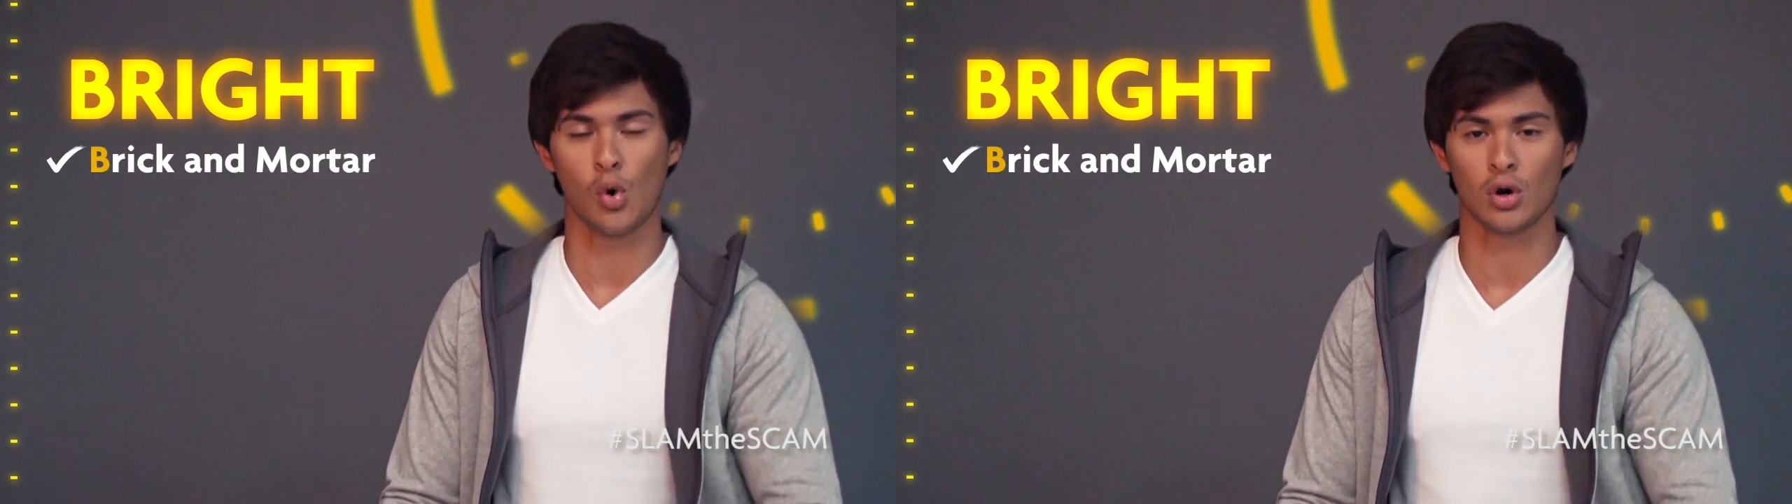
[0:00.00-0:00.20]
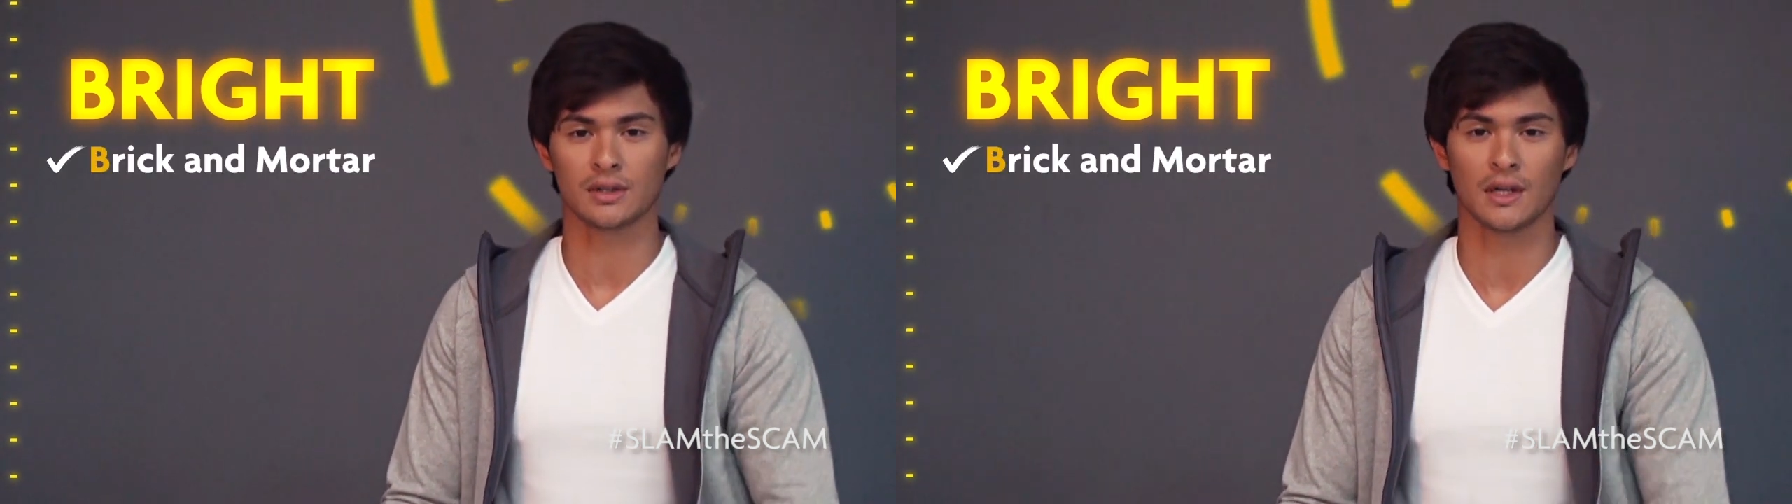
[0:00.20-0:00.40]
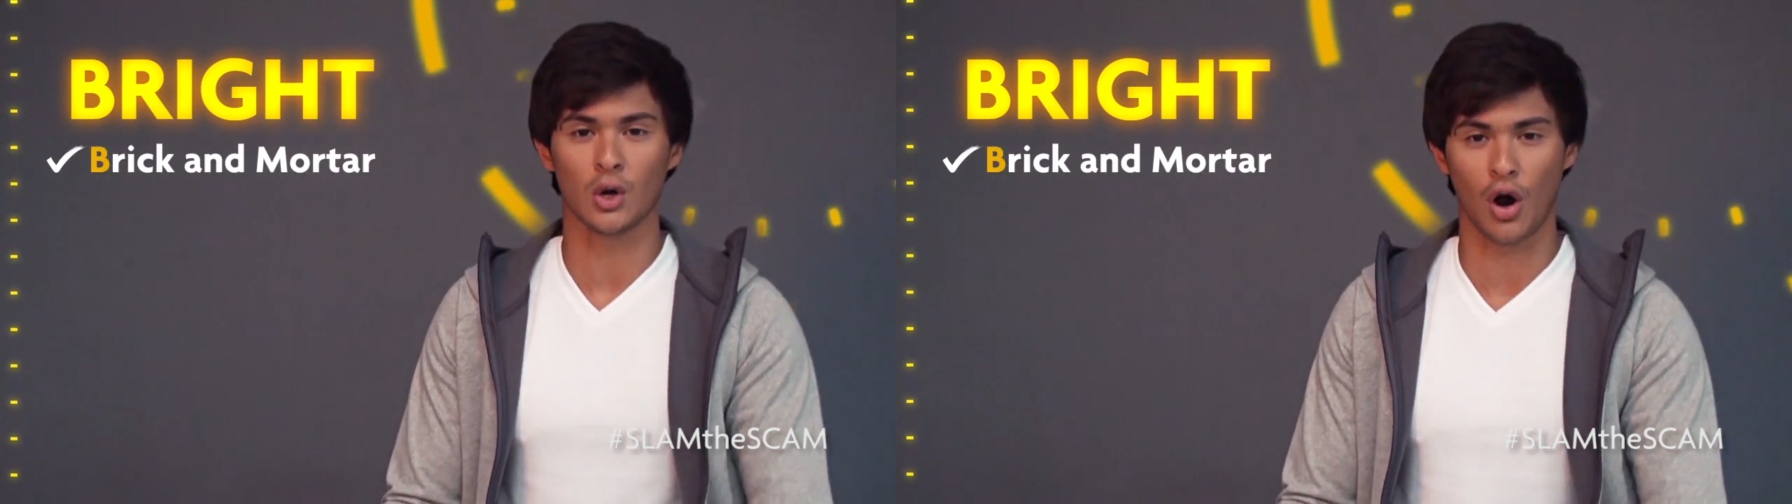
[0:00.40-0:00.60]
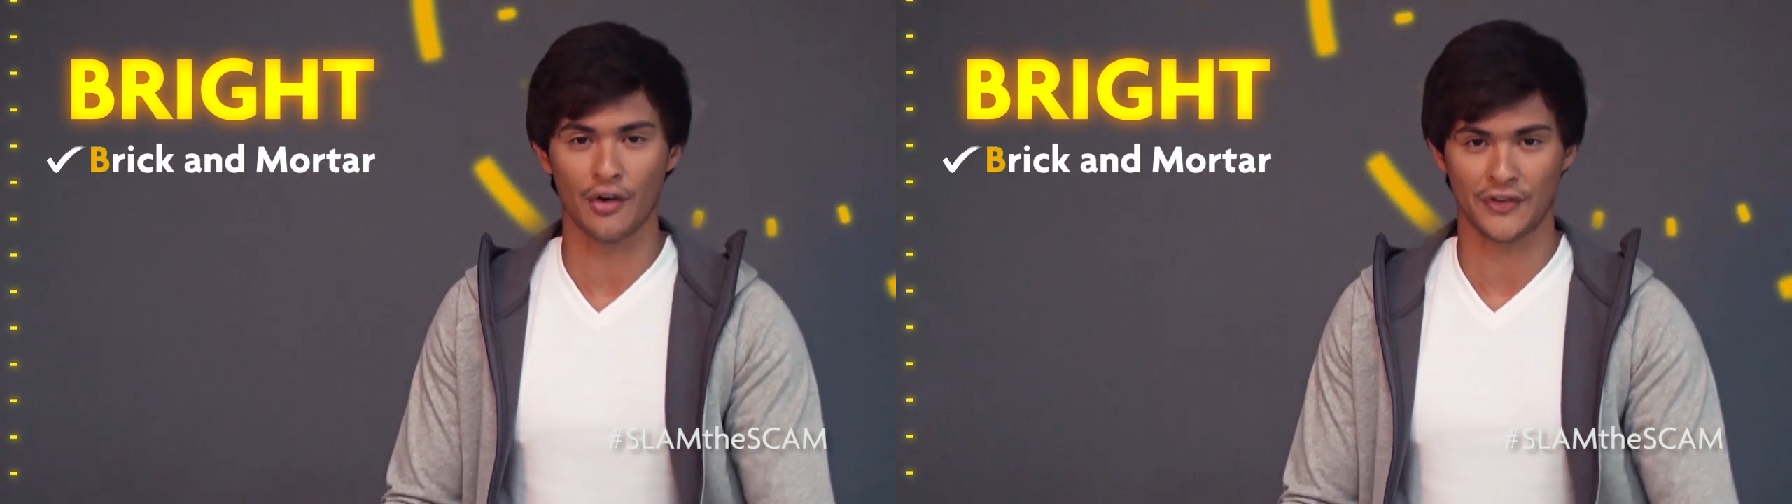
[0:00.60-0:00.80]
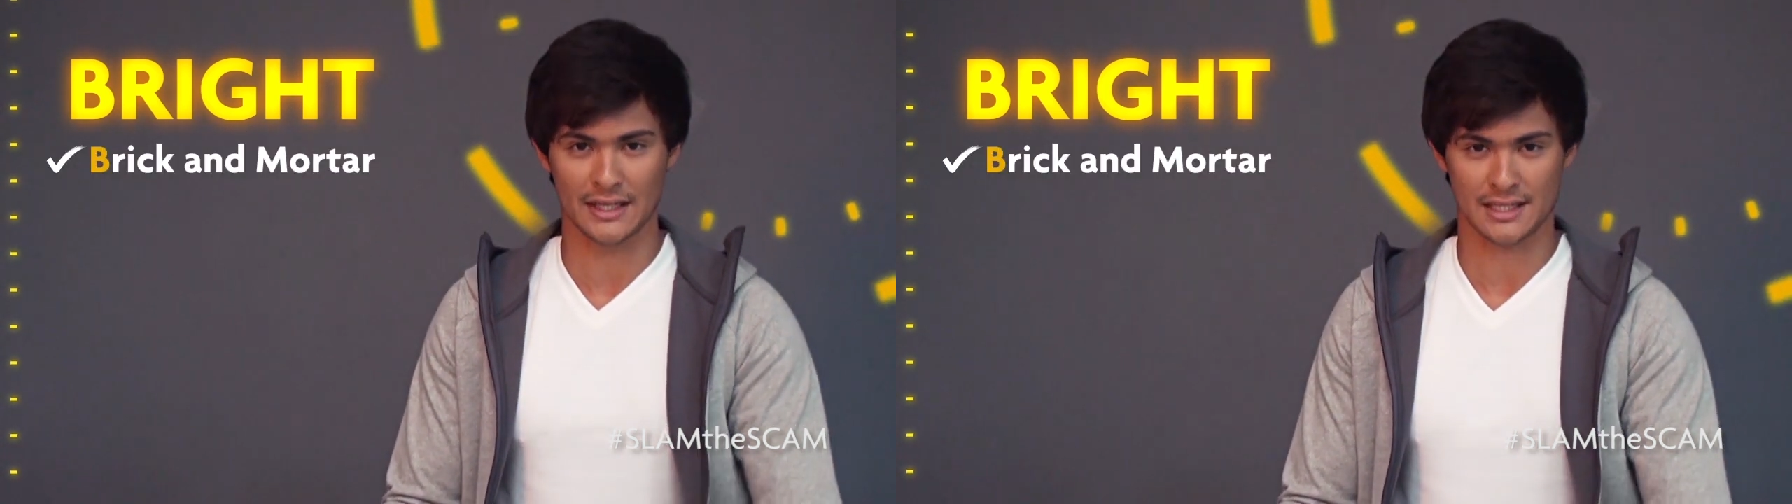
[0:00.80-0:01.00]
mortar
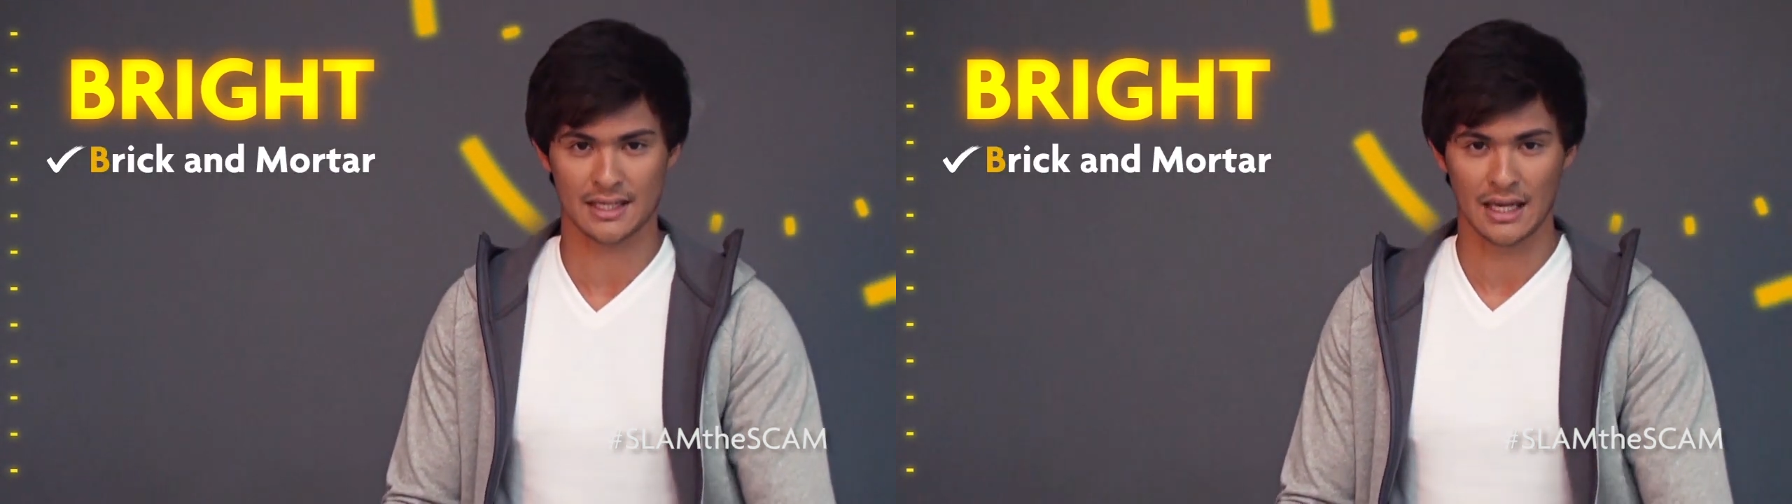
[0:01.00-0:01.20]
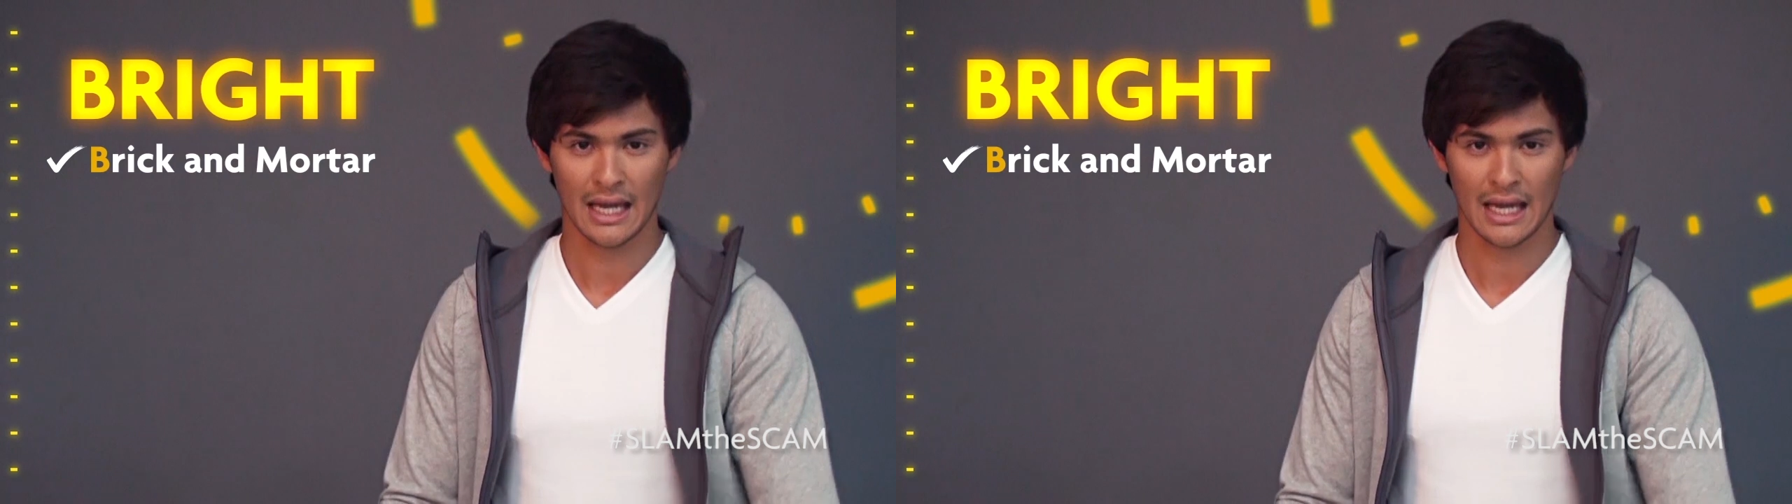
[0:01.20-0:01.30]
office,